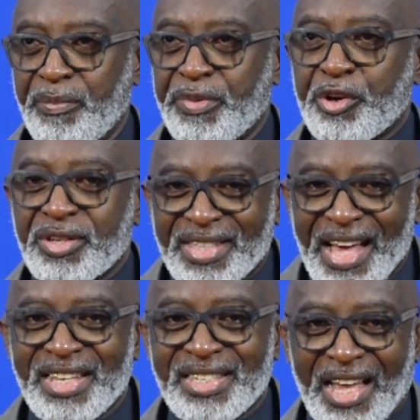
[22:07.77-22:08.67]
because
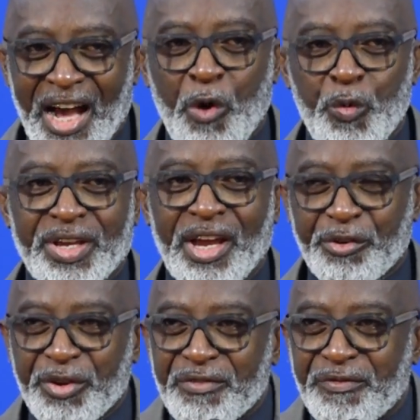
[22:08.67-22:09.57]
that is how we can
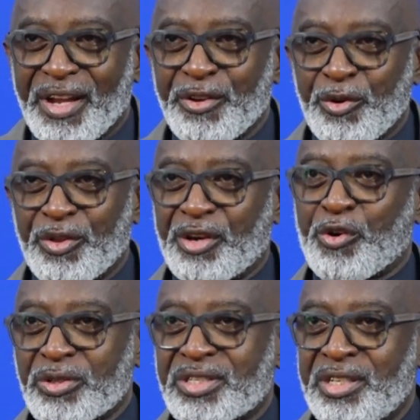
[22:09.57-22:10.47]
create value on the
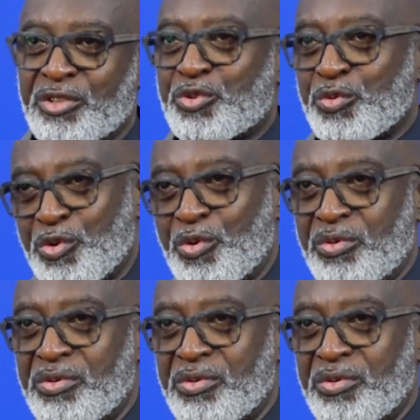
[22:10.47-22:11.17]
continents to grow.